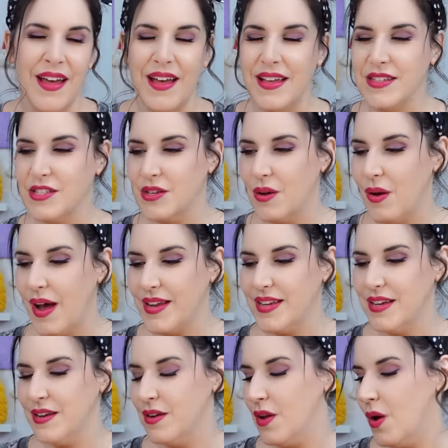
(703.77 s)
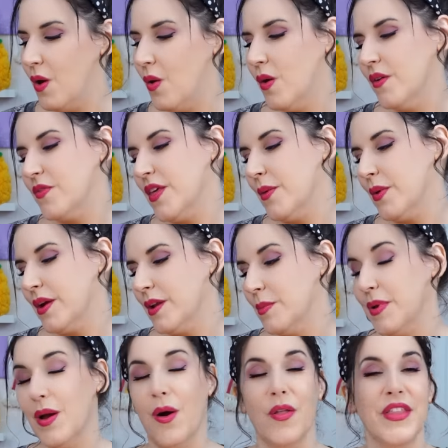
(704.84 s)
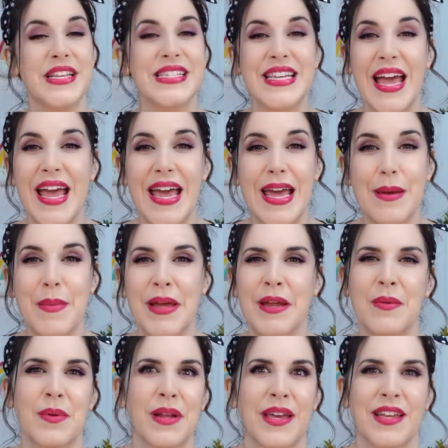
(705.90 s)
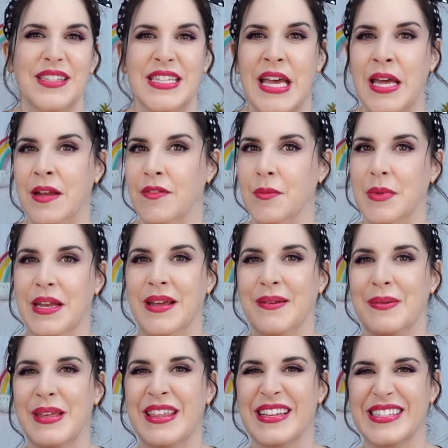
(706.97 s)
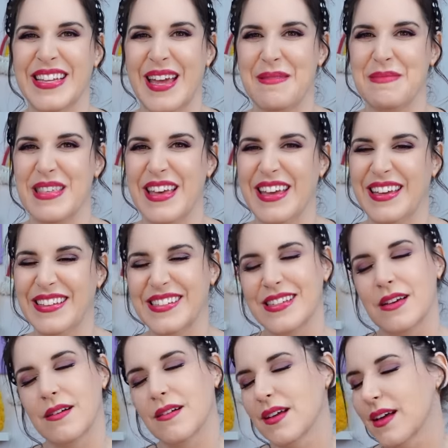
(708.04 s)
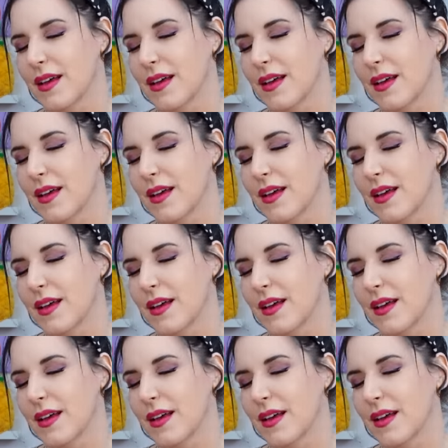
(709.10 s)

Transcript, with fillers: And so I didn't know if they were going to be all the same. I didn't want to get ten of them and be the same thing, so.